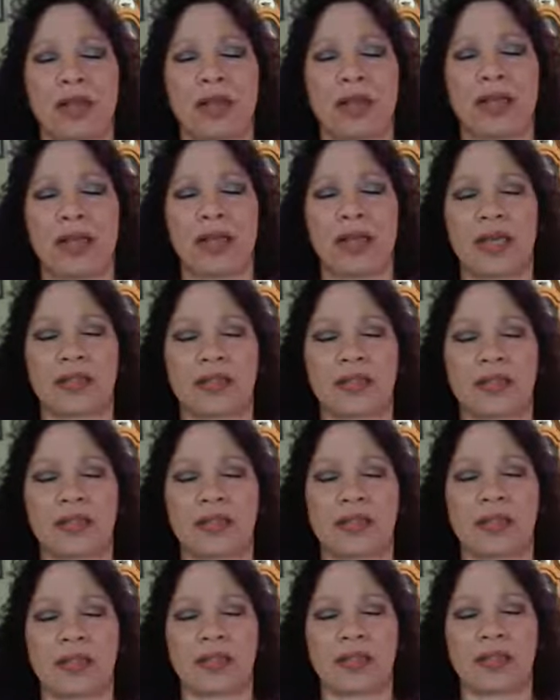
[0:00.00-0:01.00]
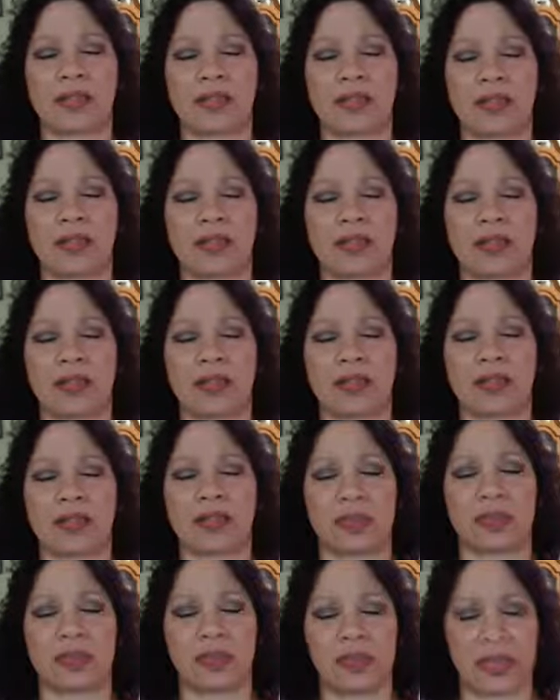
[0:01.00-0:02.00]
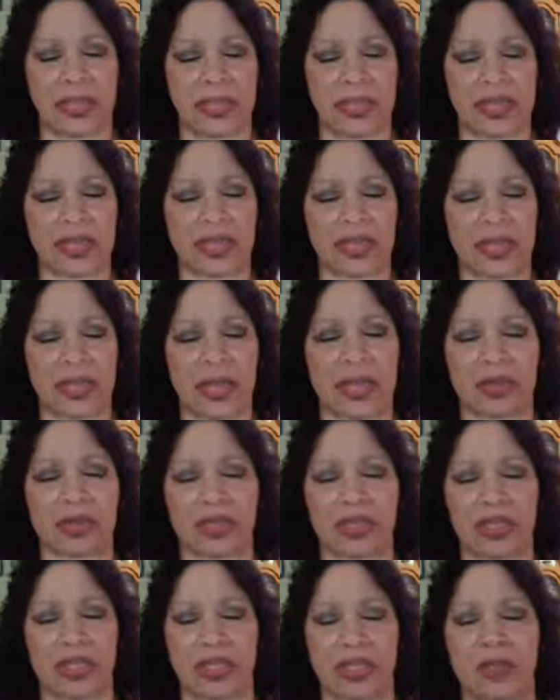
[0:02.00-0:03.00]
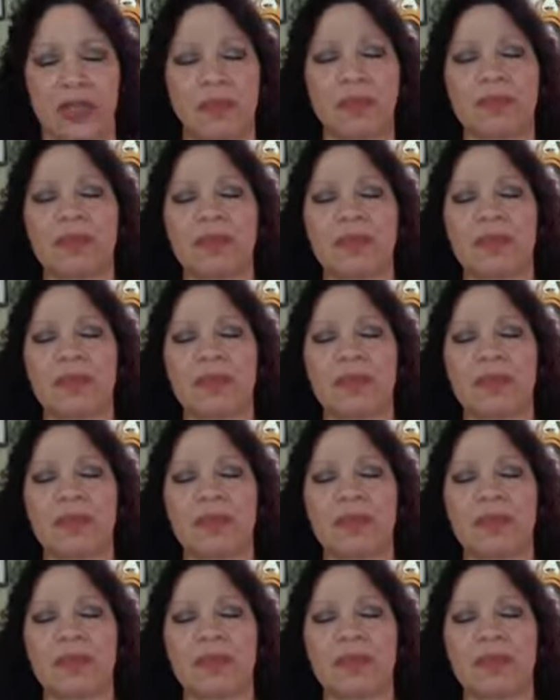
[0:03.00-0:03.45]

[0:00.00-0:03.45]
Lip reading: It has it's a pleasing energy.